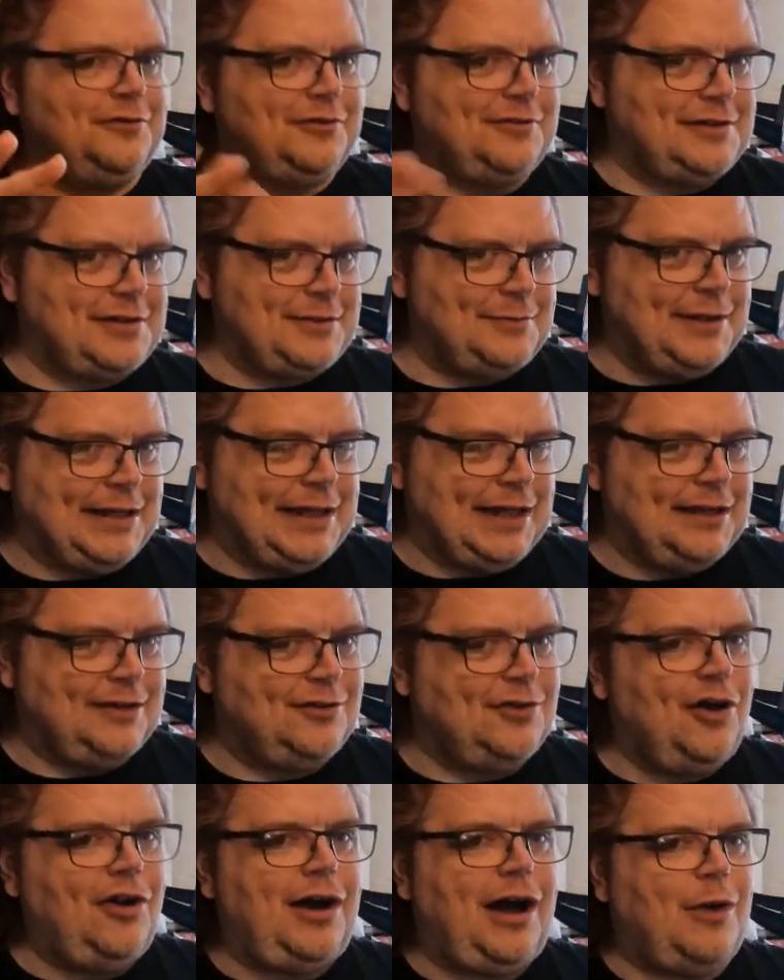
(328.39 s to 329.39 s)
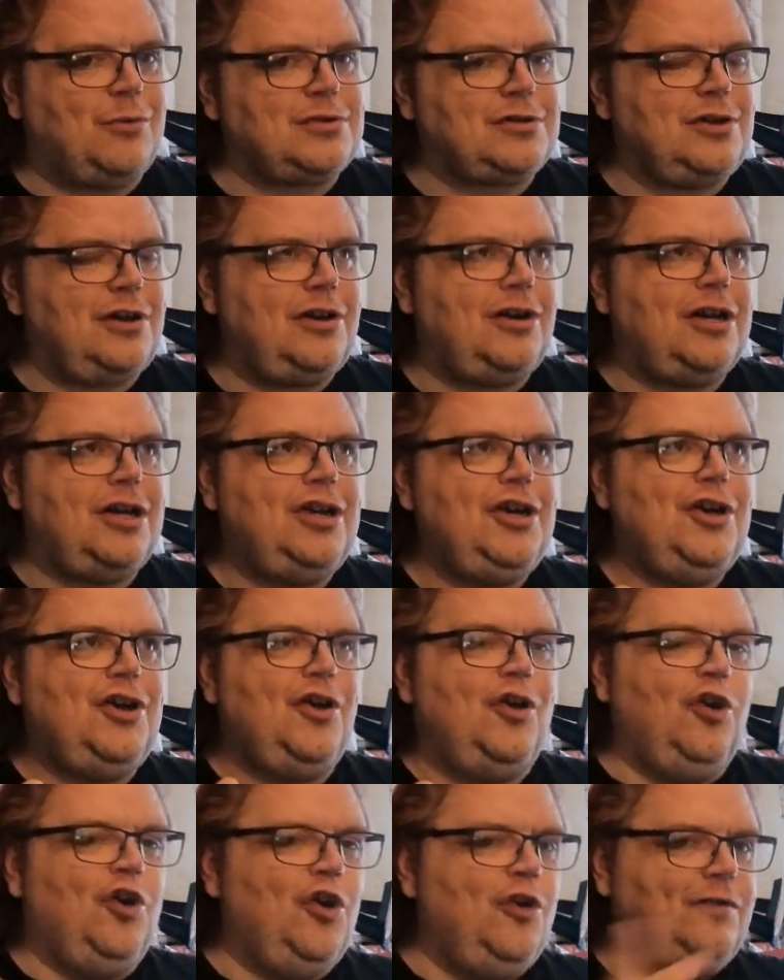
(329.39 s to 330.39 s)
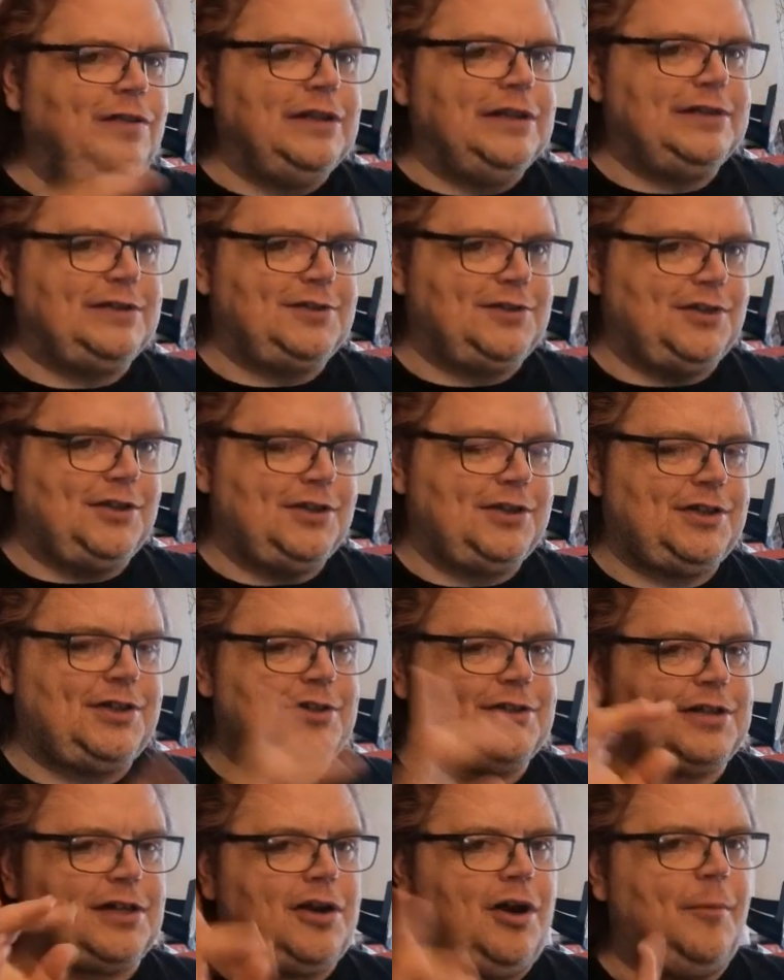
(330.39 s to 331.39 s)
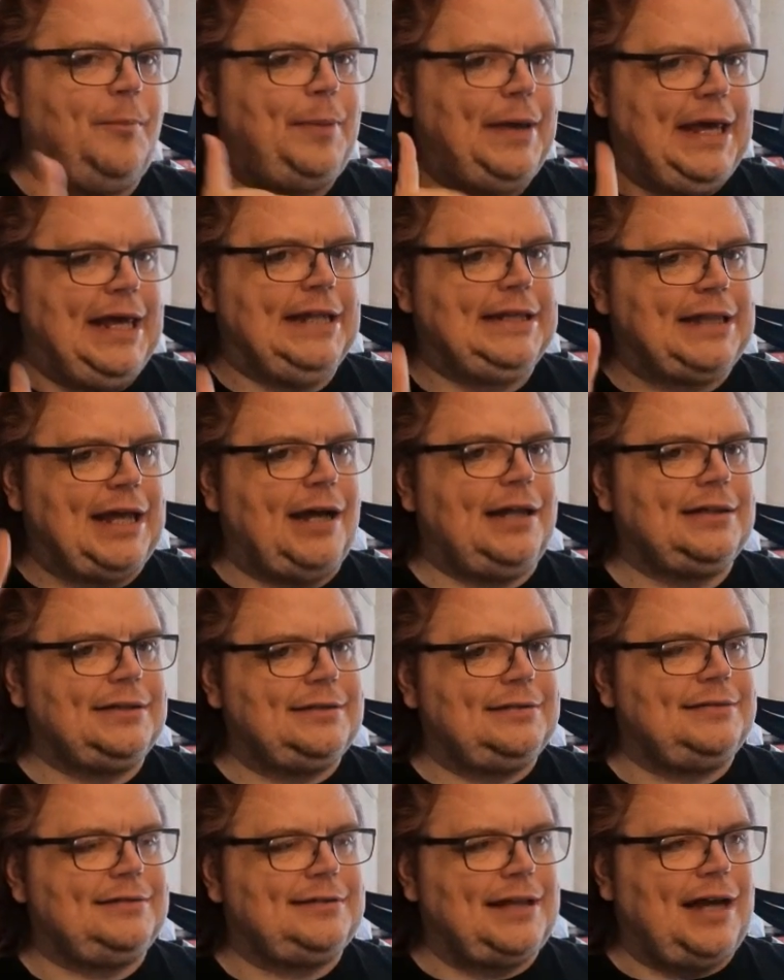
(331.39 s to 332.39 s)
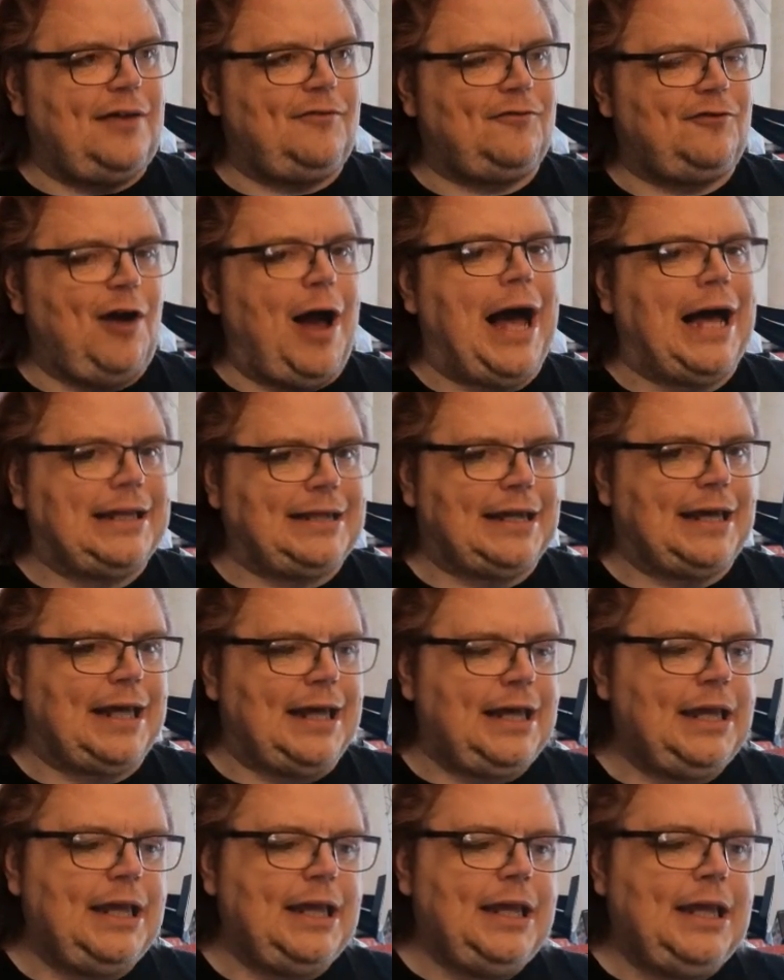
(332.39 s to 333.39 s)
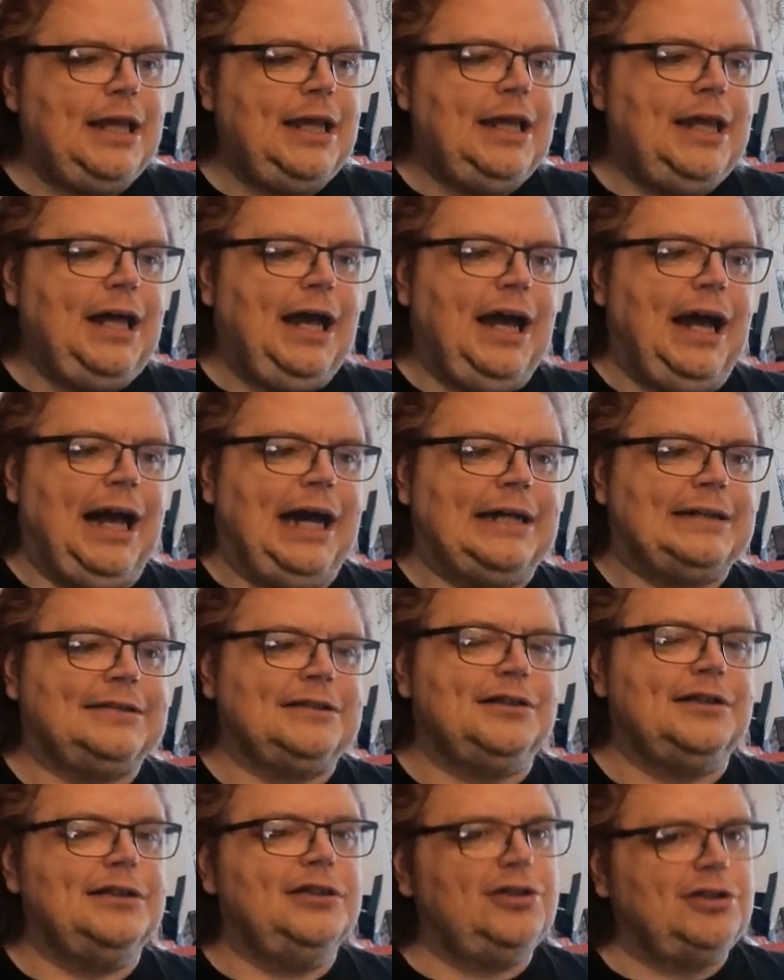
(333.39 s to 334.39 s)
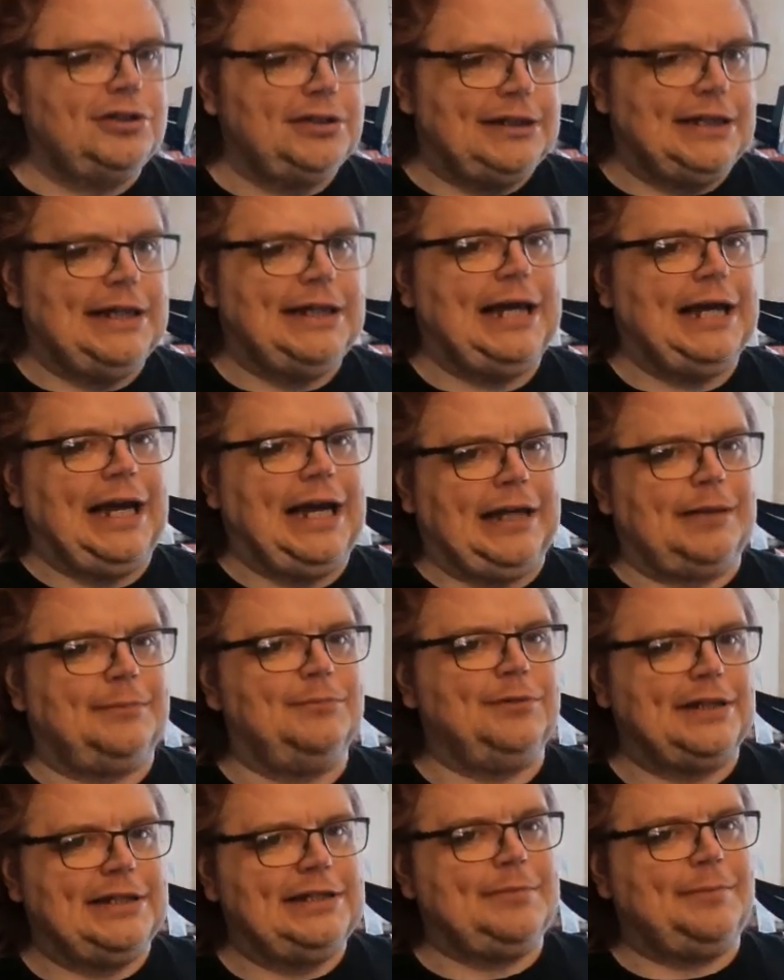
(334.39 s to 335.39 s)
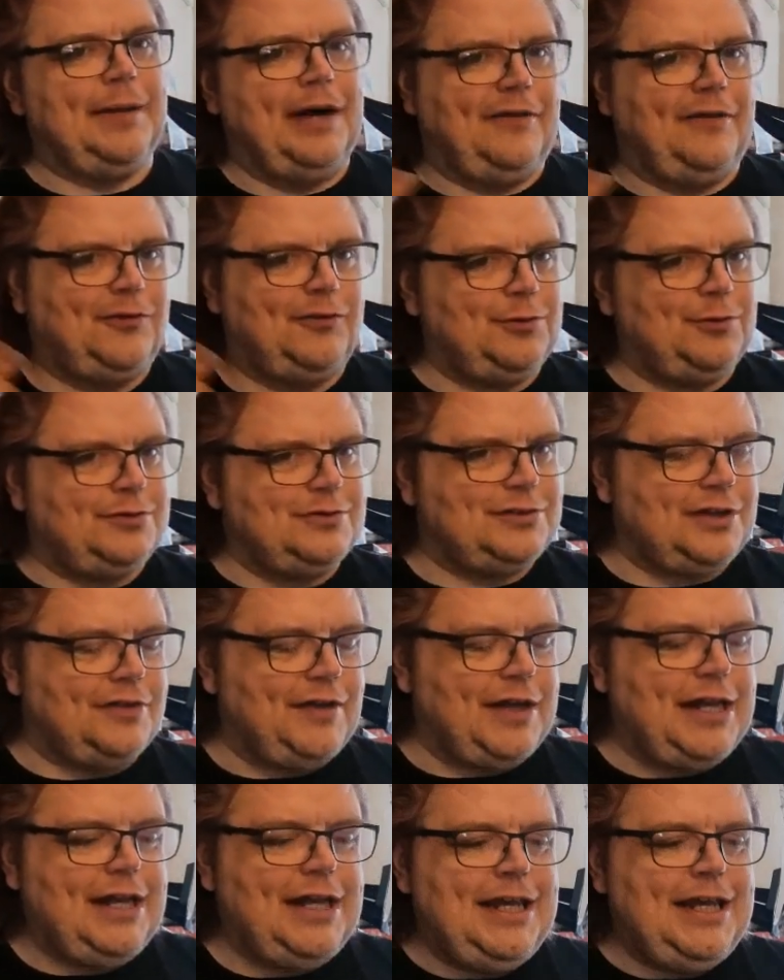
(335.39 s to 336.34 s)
for the rest of the weekend. I was not overly stuck because I got paid that Friday, and luckily I had money to buy food and stuff.